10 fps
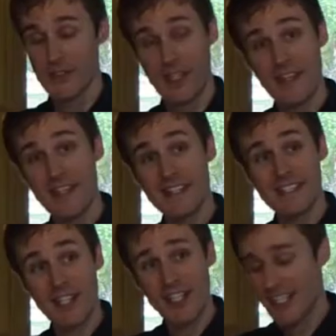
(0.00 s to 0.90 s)
Now that
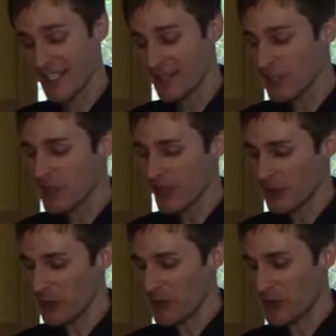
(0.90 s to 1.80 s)
that's starting to get a little bit
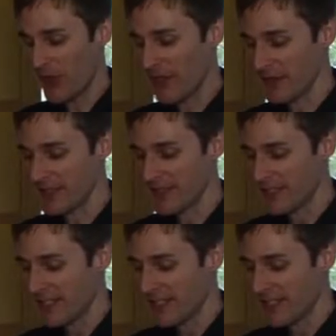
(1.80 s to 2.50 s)
golden brown,